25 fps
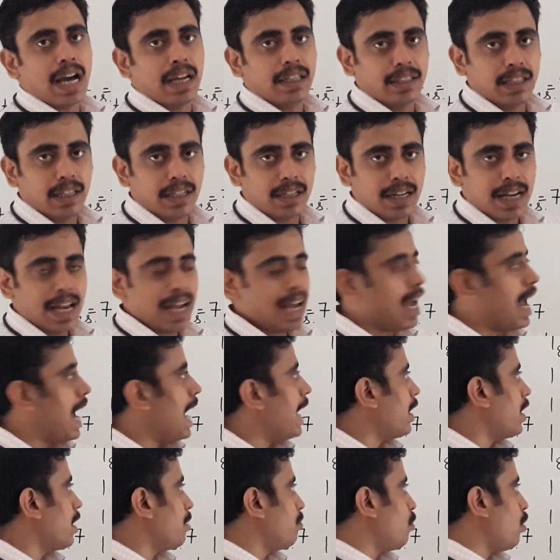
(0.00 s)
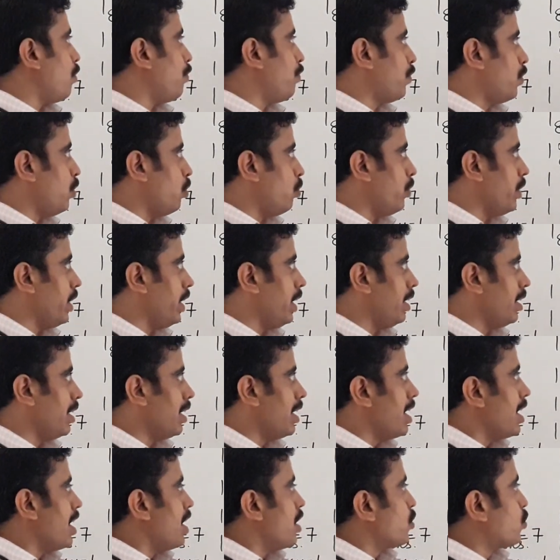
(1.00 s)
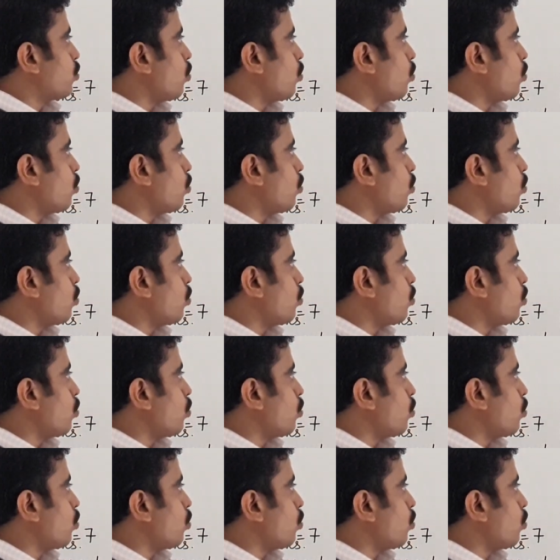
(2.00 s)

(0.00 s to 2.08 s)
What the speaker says: other atom of chlorine,